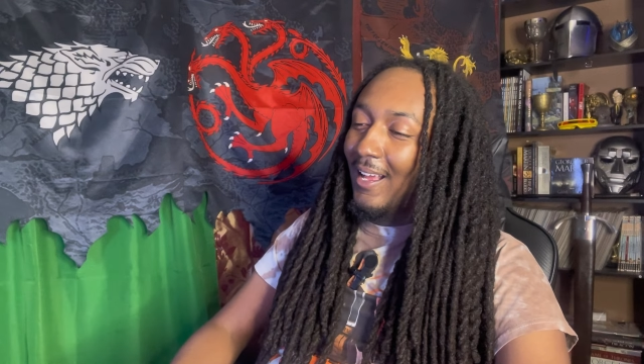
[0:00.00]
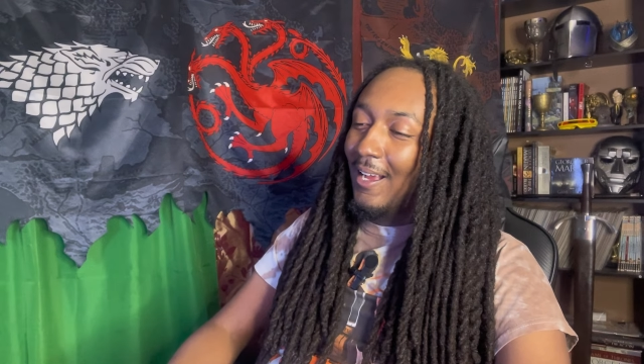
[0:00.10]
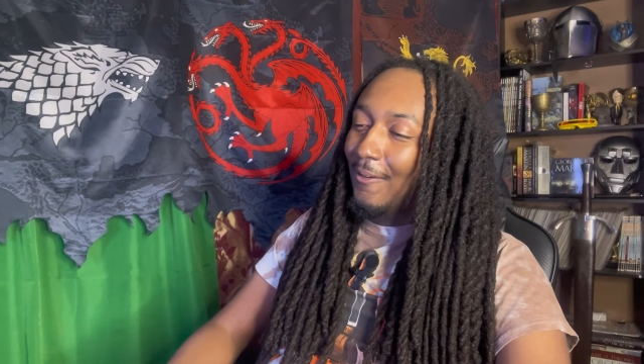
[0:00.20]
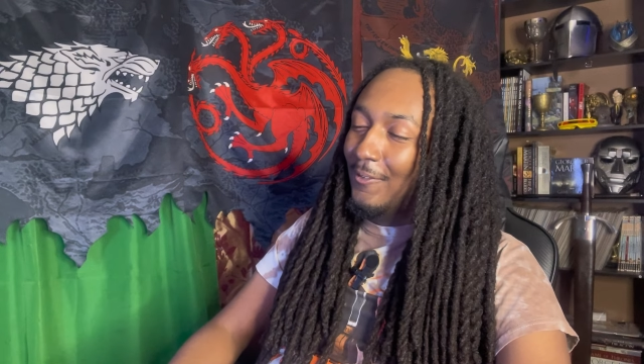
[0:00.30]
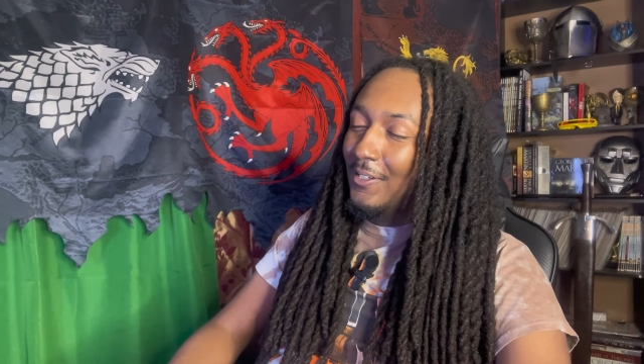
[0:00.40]

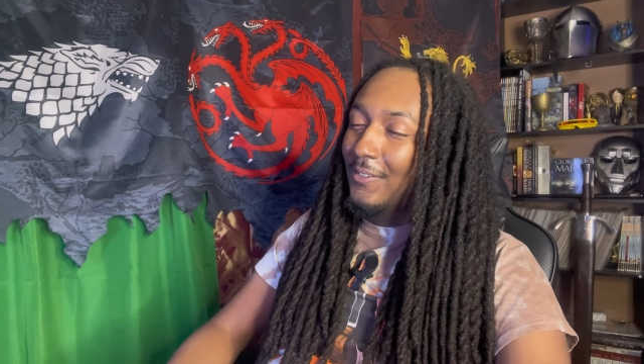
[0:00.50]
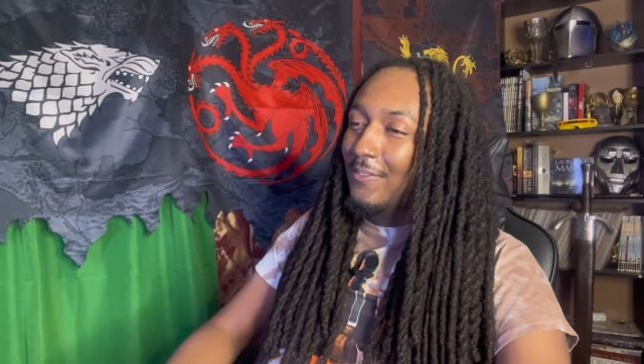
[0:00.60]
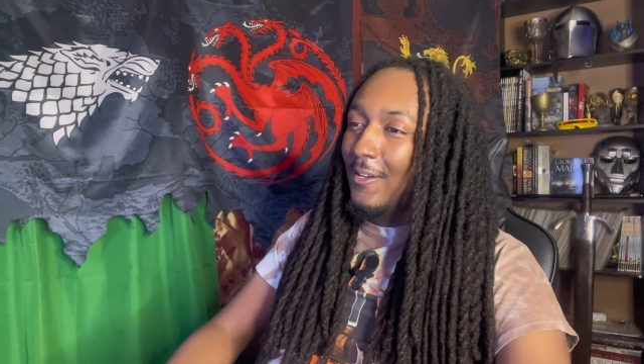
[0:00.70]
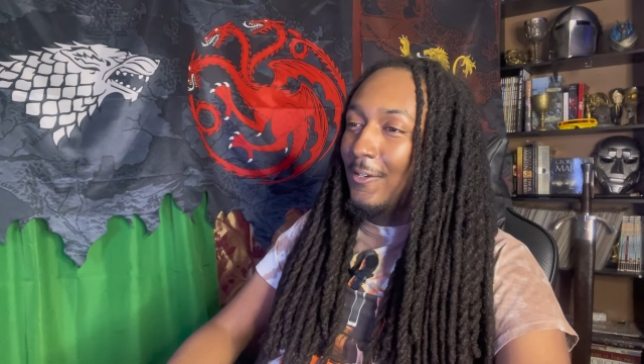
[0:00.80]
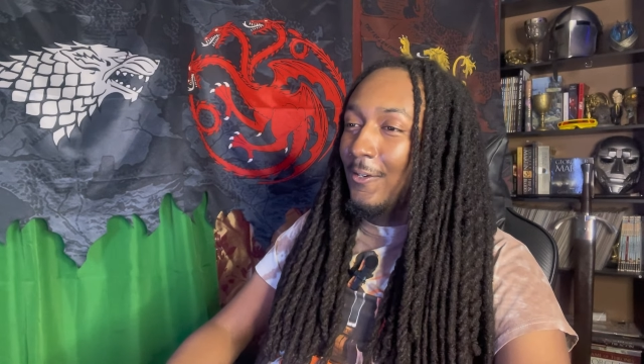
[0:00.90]
I really
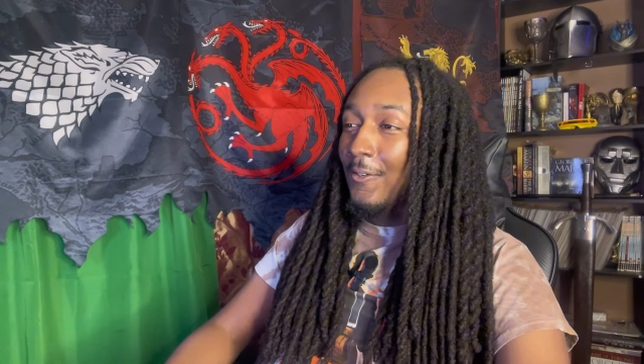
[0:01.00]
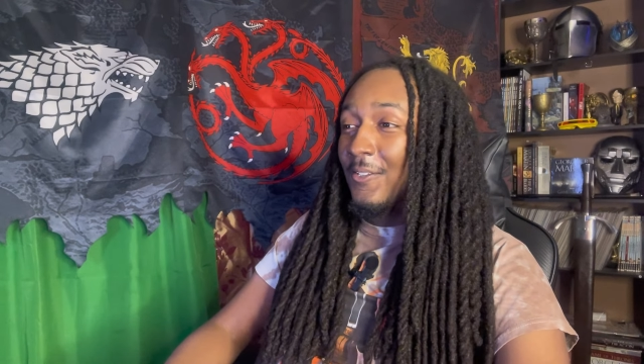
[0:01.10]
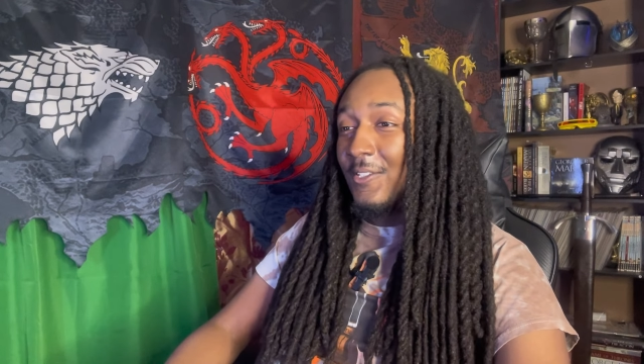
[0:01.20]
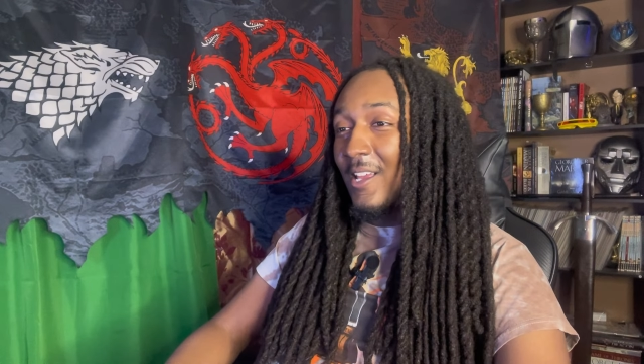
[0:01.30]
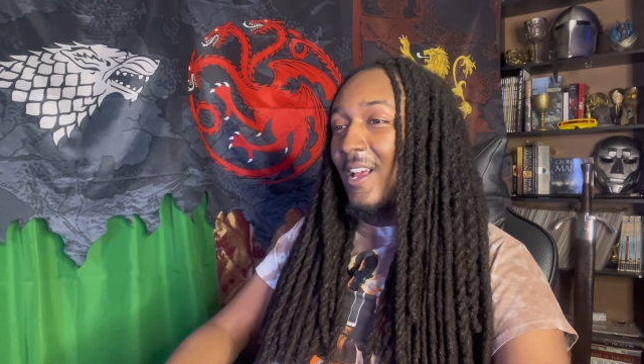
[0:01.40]
feel
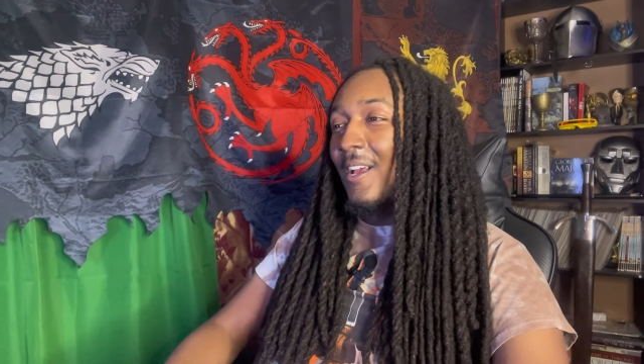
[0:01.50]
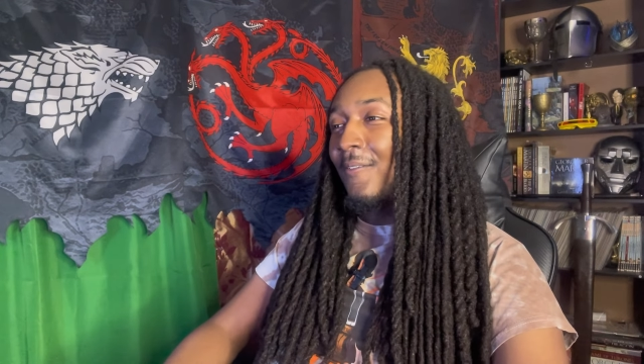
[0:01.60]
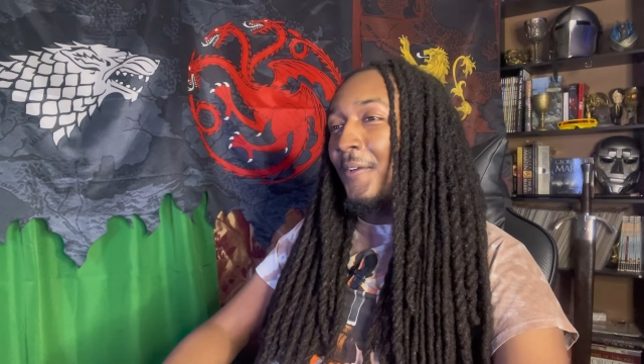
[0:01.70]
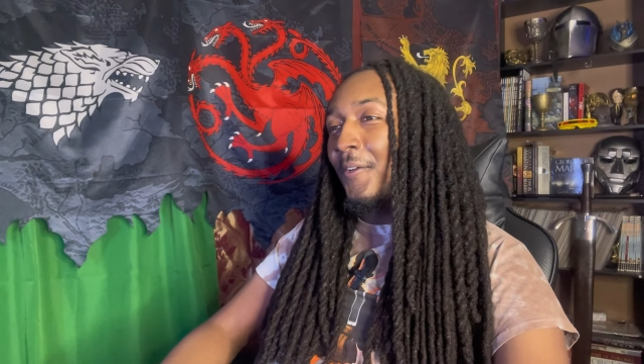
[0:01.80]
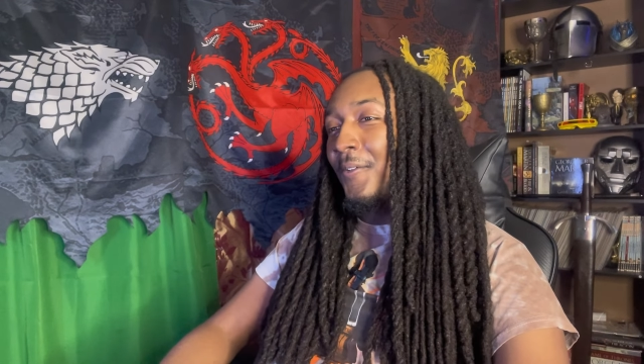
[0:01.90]
sad
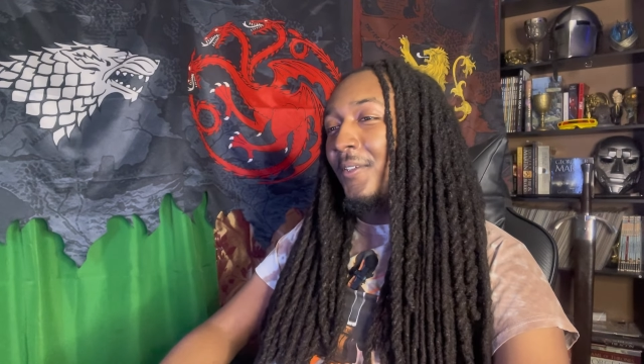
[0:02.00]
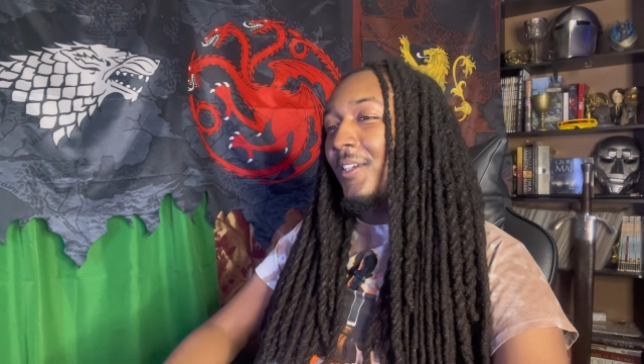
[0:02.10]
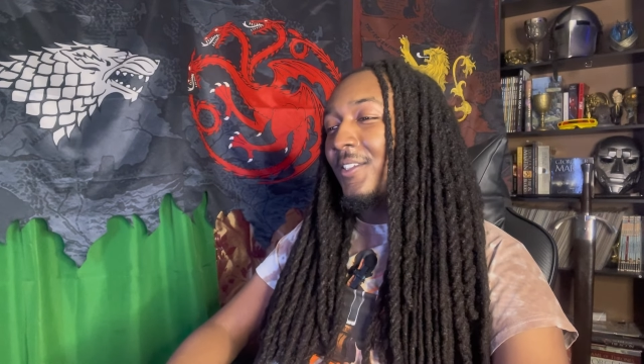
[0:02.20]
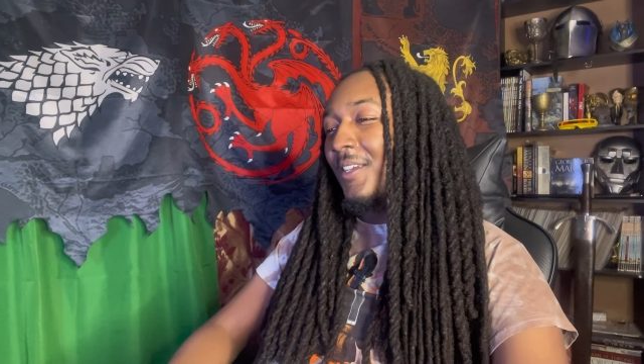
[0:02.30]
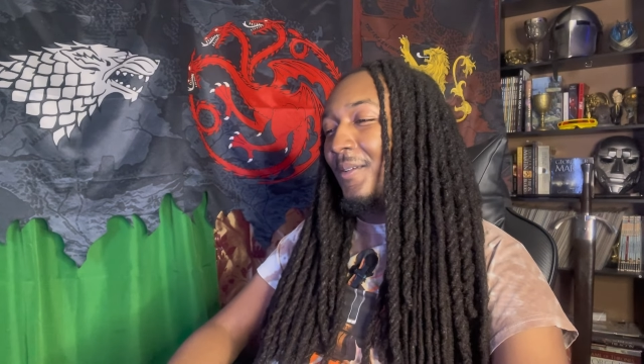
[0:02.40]
for Huey
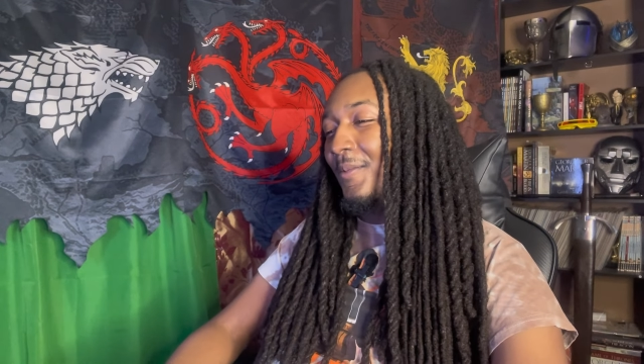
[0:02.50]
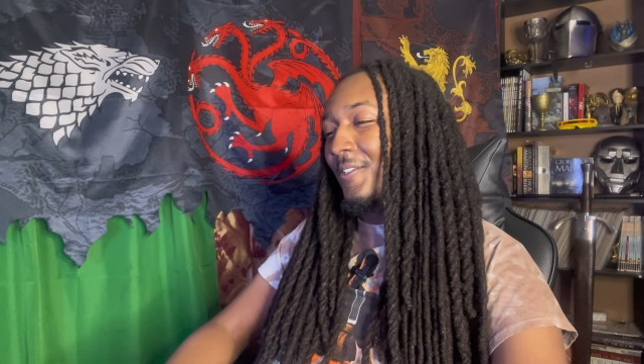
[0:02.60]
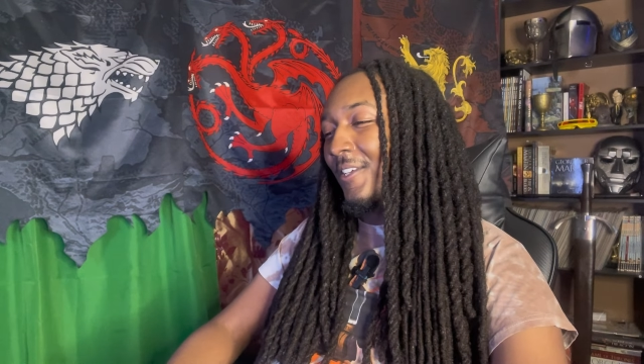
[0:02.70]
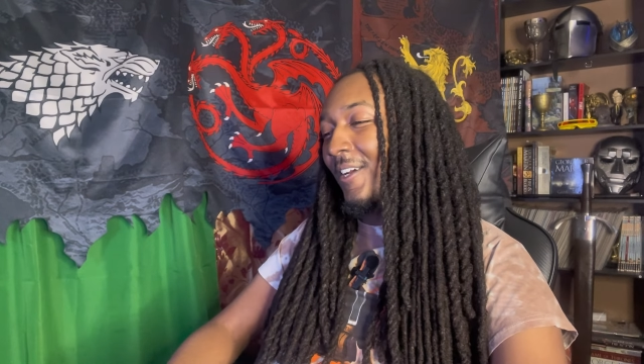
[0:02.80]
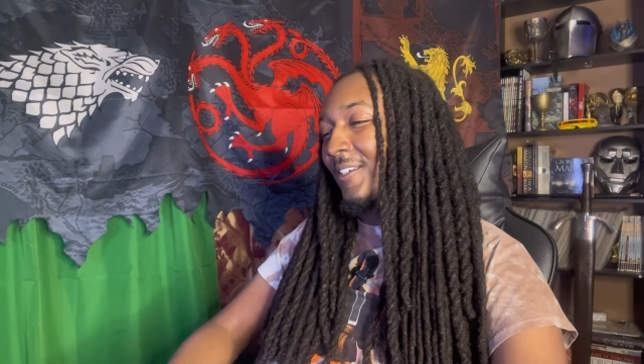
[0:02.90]
this
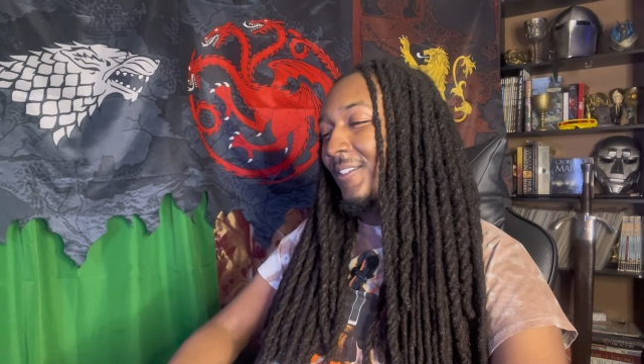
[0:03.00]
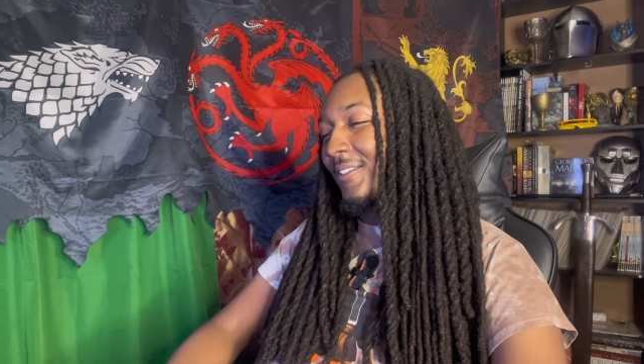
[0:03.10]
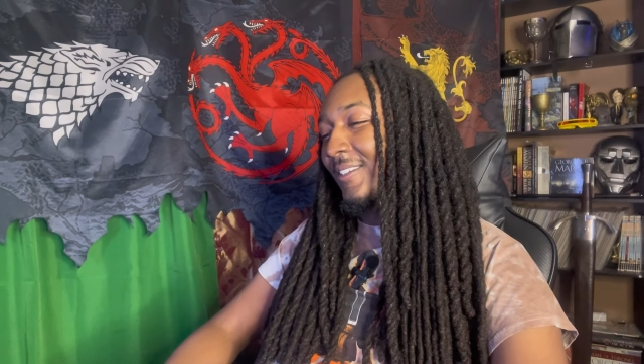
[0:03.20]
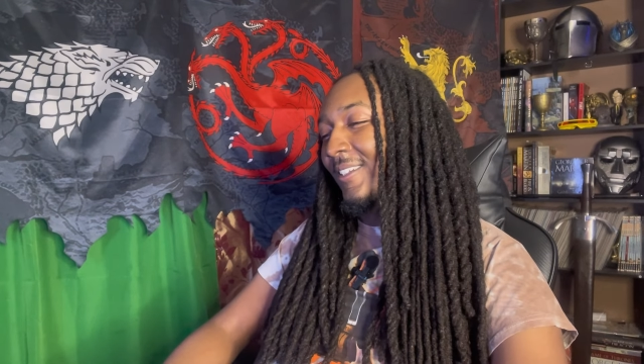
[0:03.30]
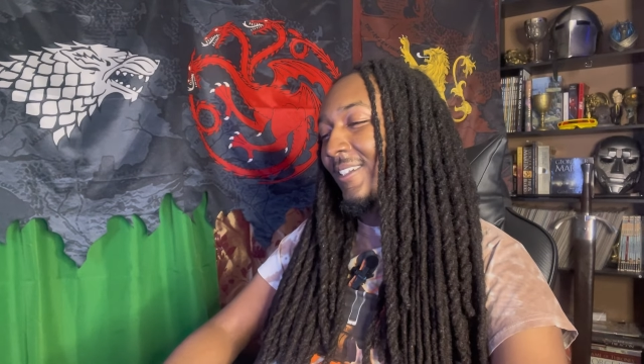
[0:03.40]
episode.